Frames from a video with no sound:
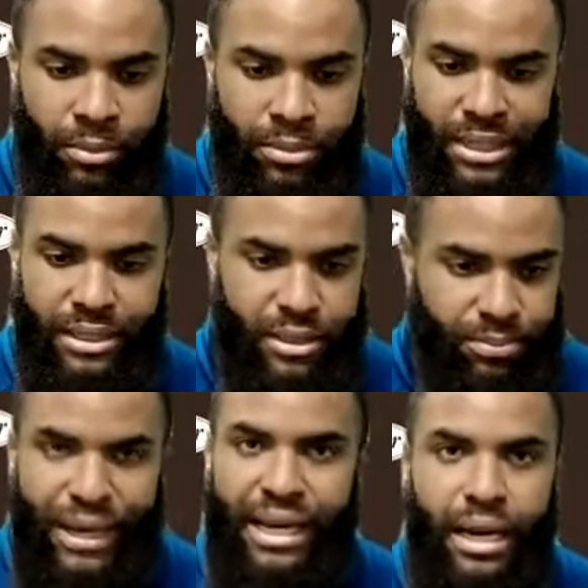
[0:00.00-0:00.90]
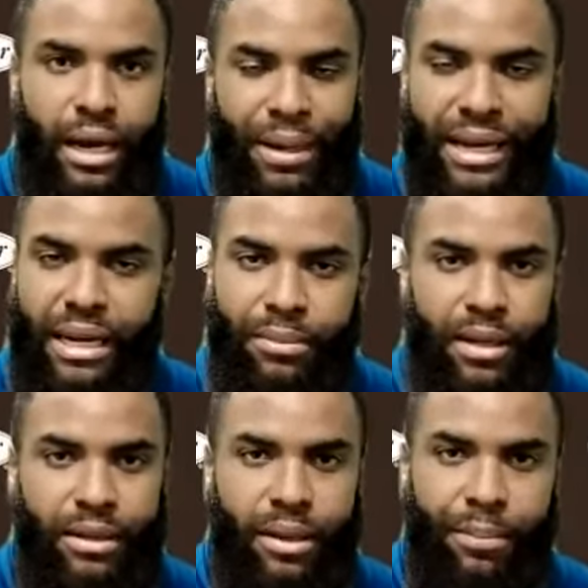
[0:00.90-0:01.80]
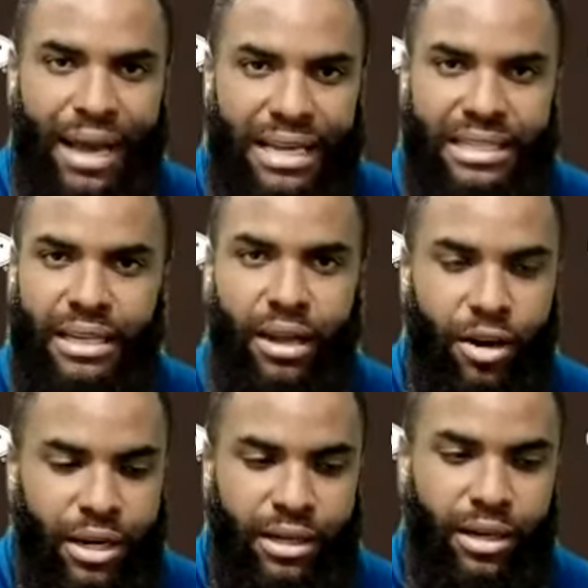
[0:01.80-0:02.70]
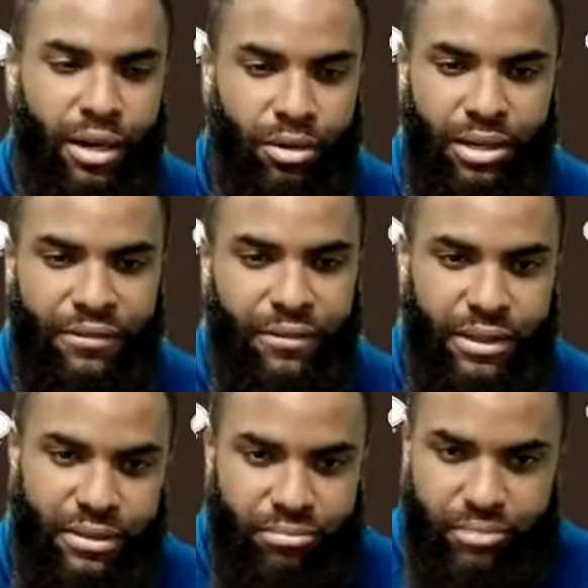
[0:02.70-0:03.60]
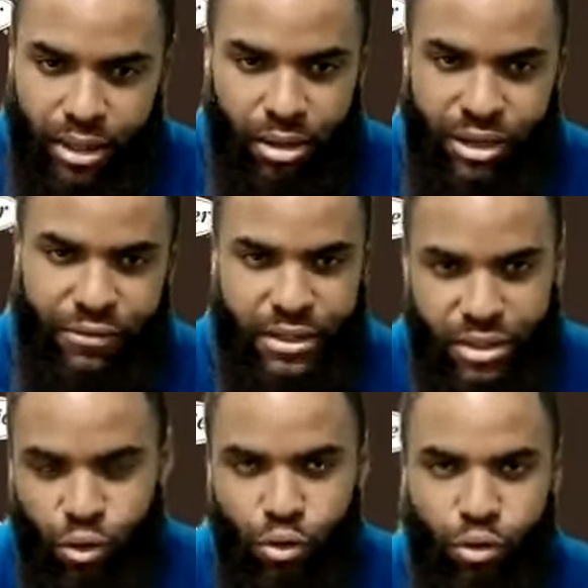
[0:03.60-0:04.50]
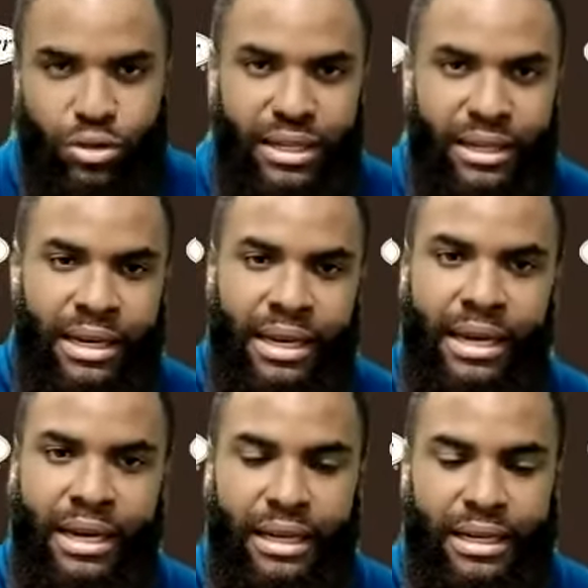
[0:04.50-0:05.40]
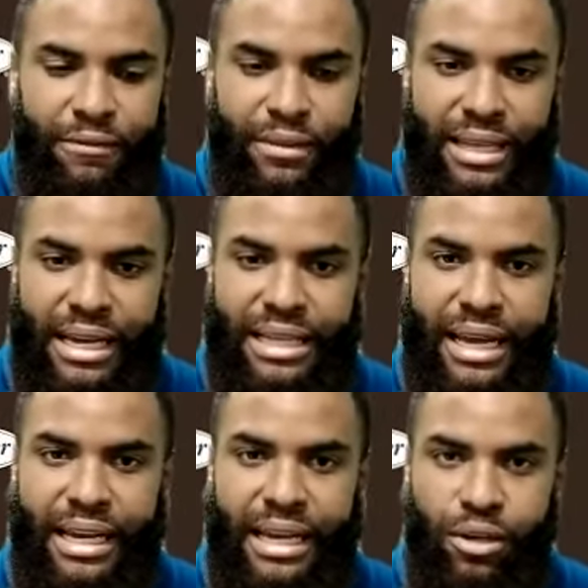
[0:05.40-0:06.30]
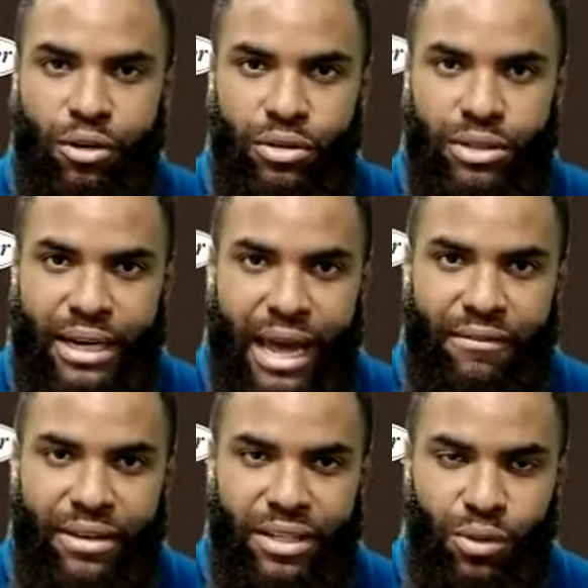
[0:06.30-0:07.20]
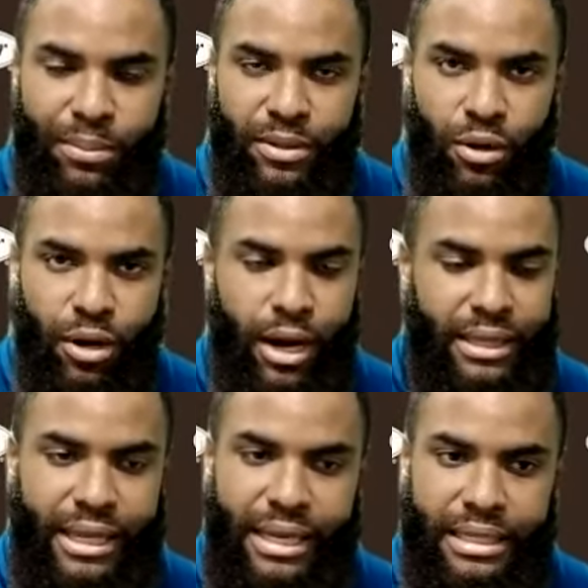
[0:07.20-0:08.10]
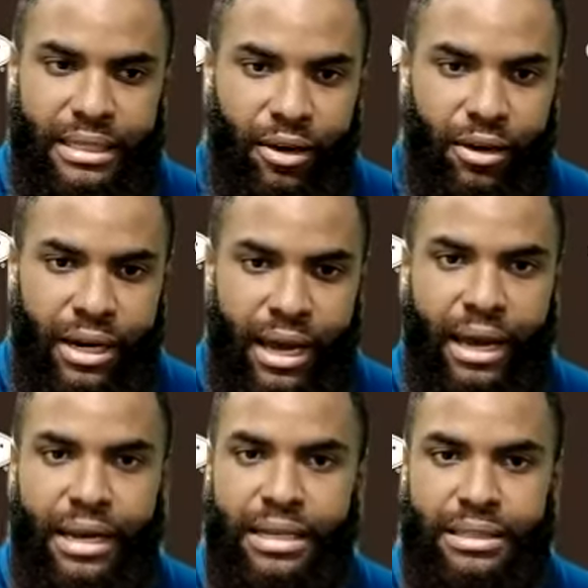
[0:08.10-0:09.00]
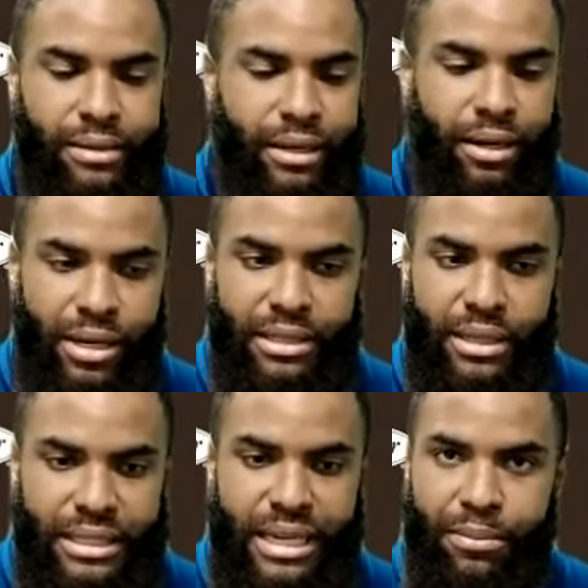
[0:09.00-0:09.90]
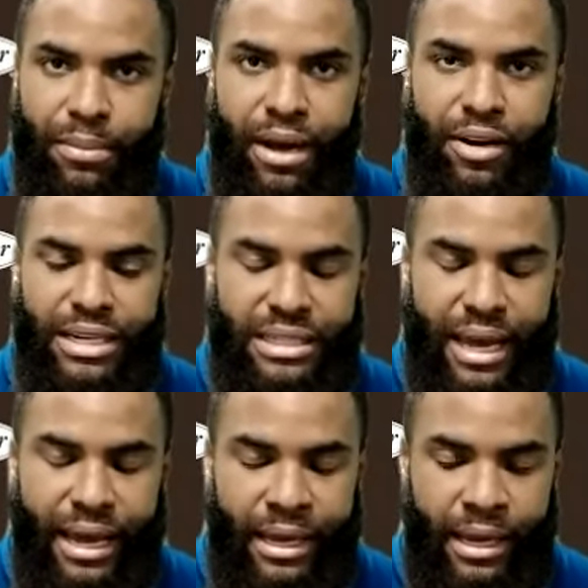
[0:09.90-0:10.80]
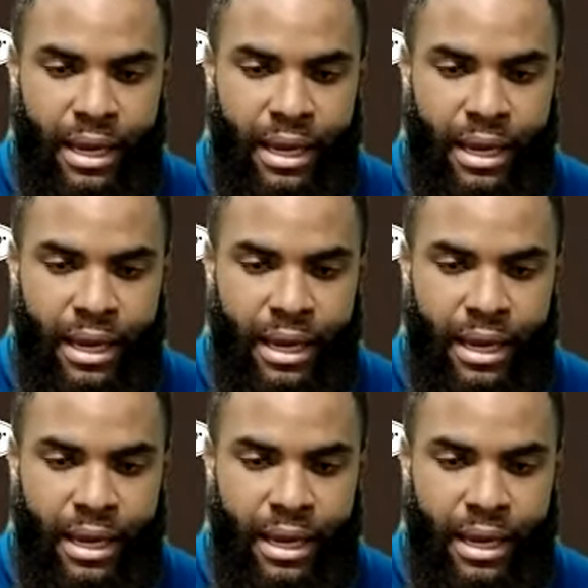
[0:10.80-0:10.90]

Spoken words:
just picking up the pace and learning, different tools and different things that he can use and have in his repertoire. I think he's learning that. He's getting better each day.